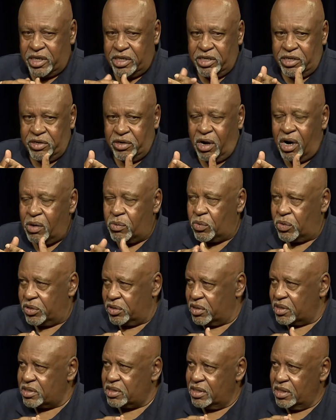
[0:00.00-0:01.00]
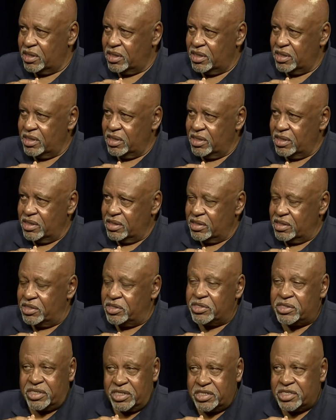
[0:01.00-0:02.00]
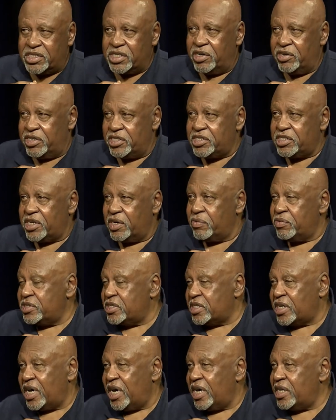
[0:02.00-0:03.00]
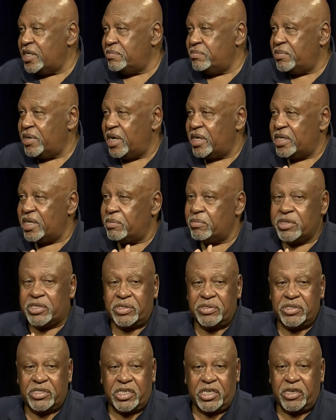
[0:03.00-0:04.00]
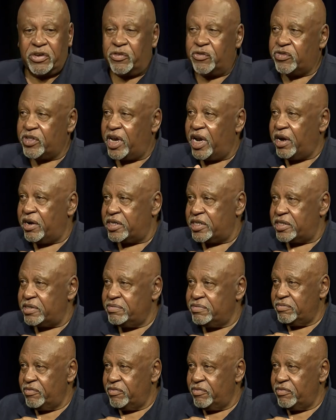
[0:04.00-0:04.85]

And in our world, the judiciary chair was a guy by the name of Eugene O'Flaherty